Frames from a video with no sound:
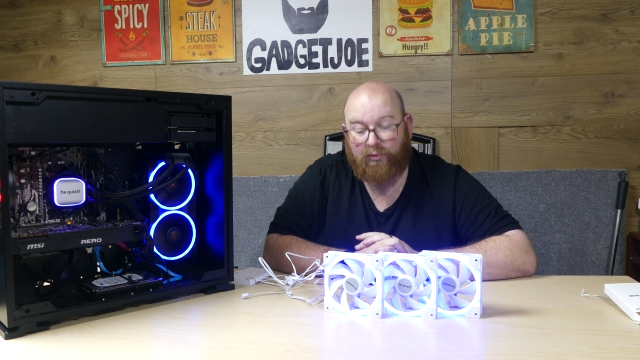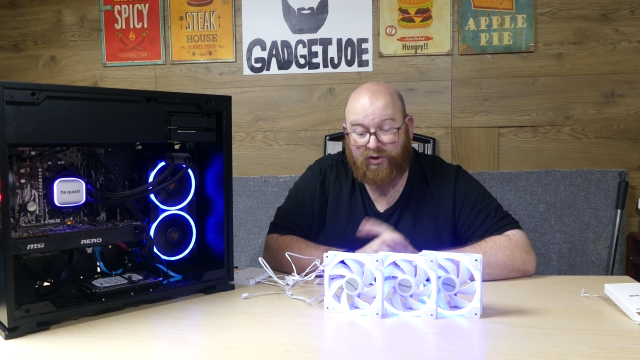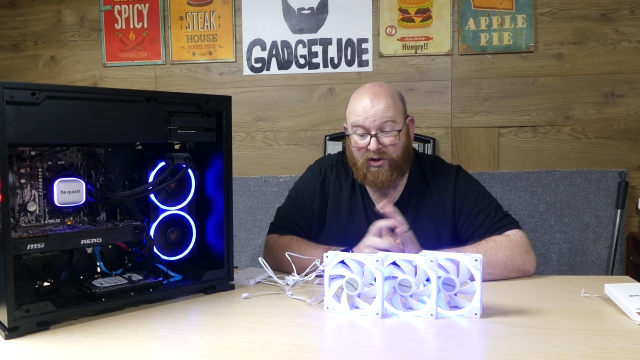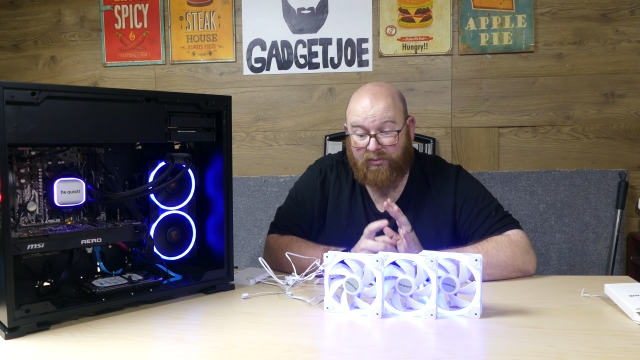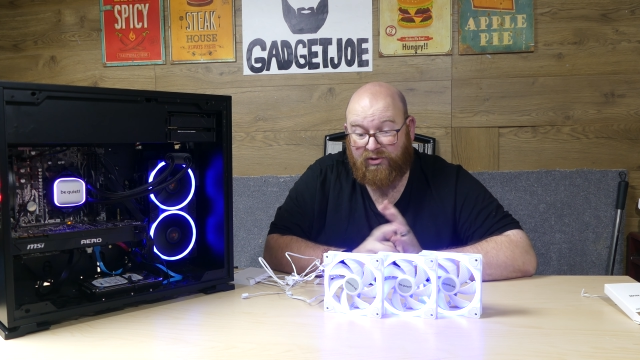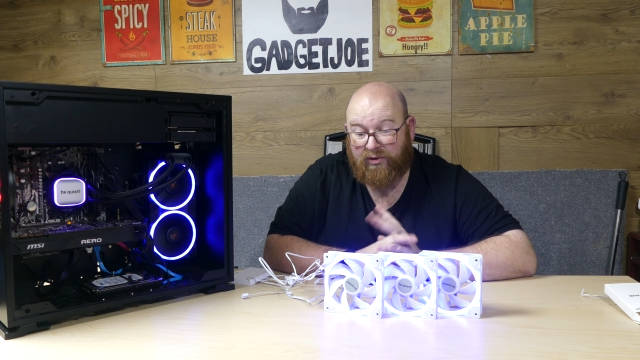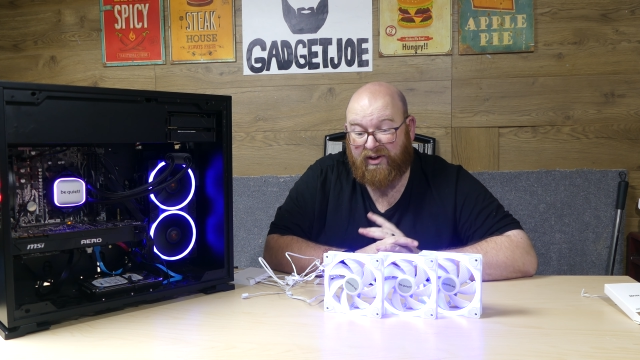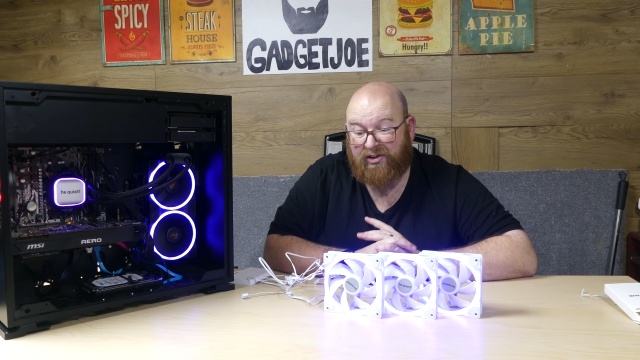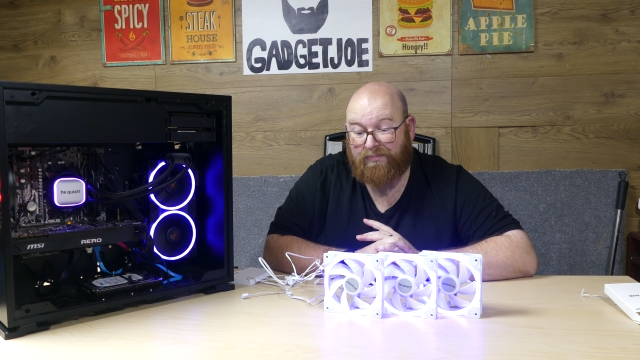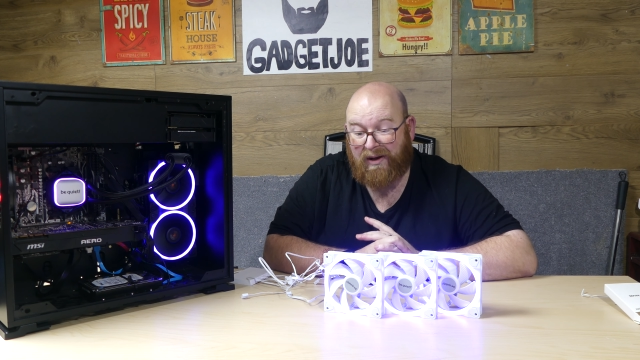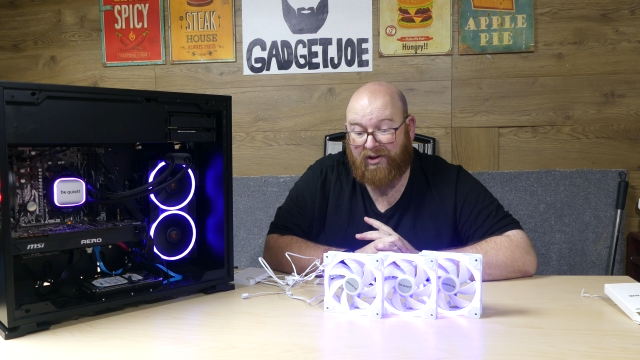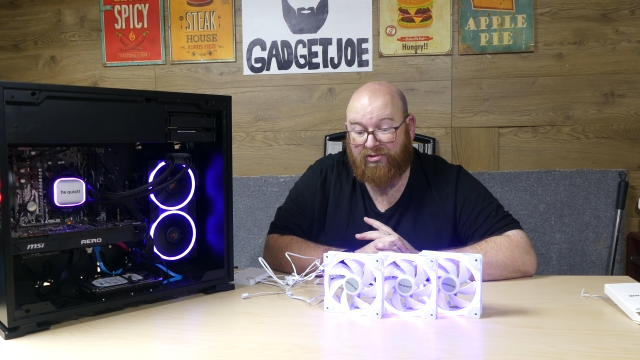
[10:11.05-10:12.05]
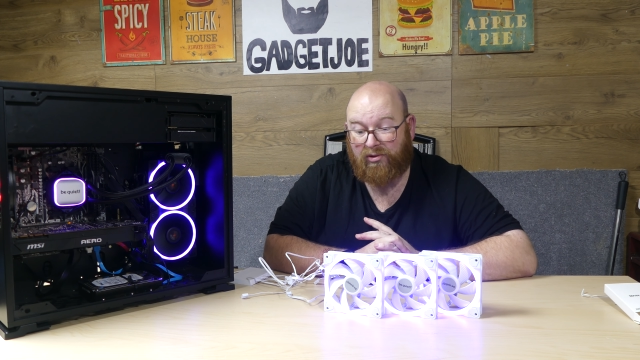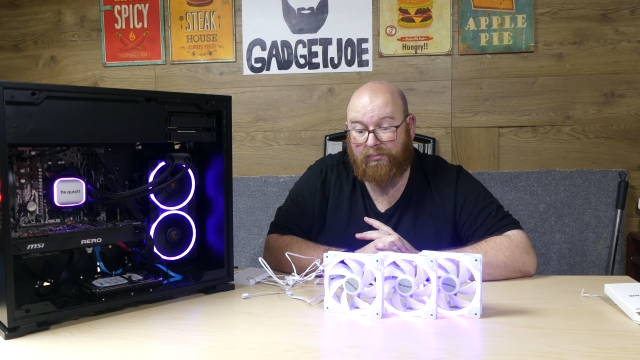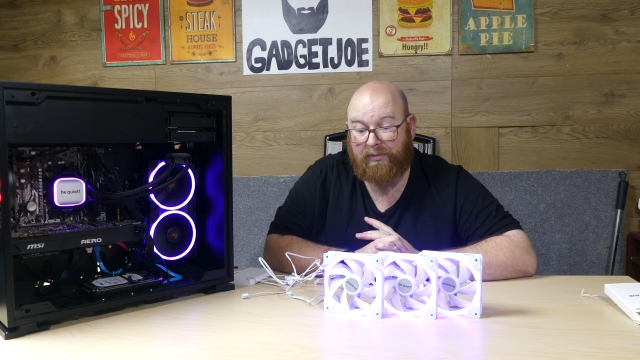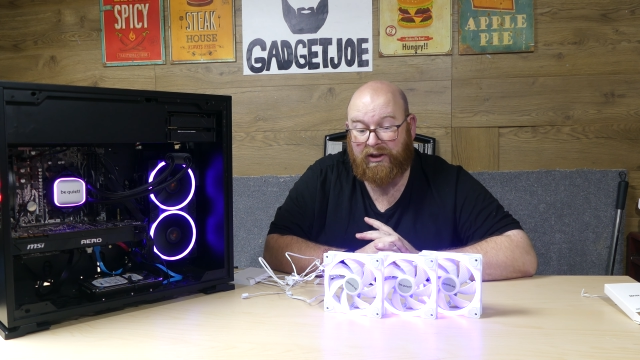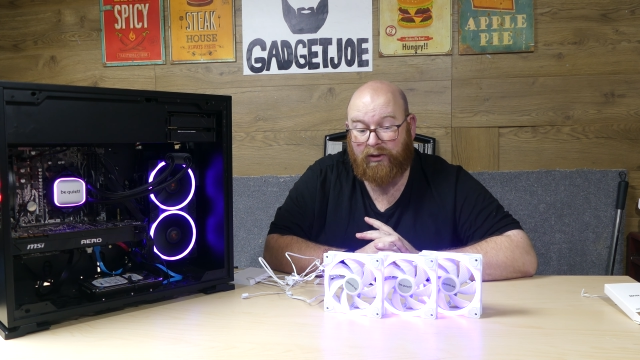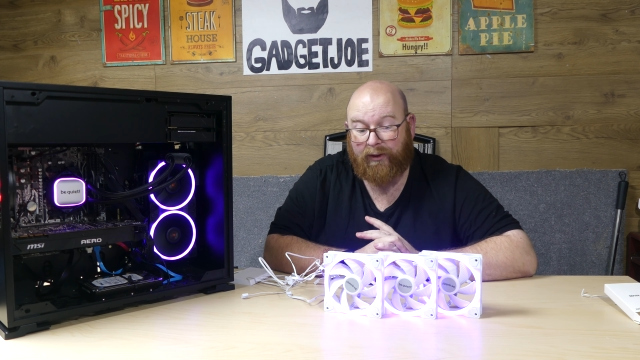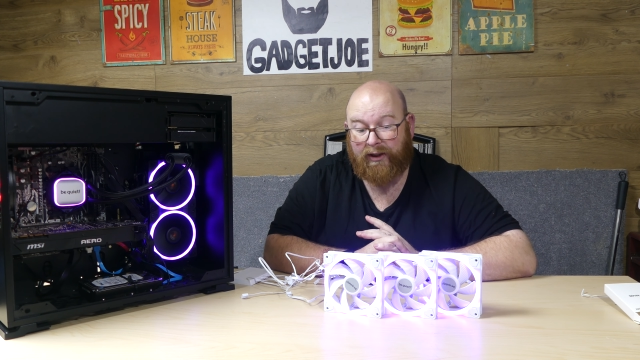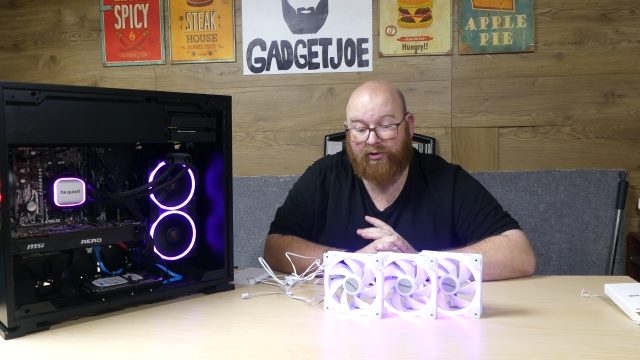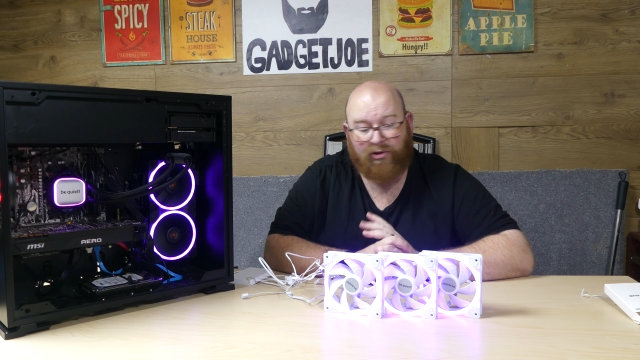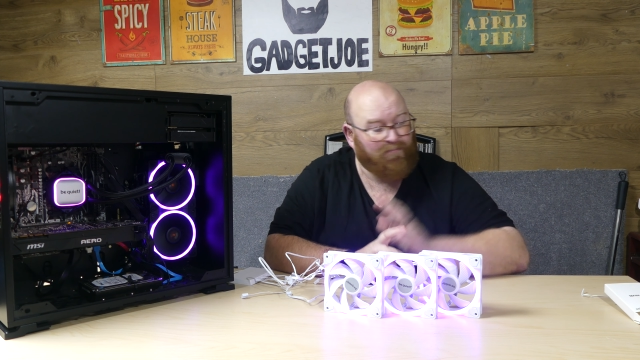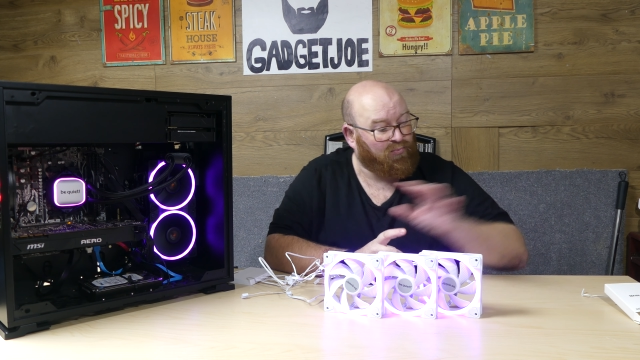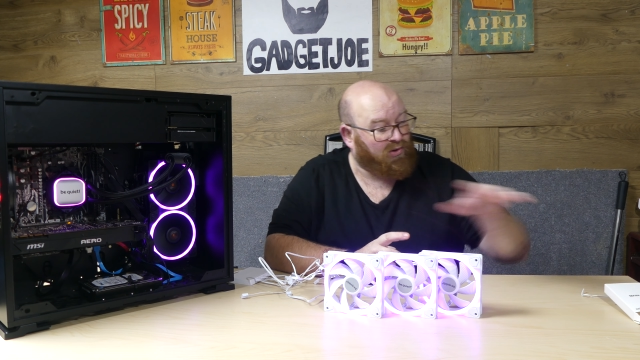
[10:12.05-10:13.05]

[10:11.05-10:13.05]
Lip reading: you come to expect from Be Quiet.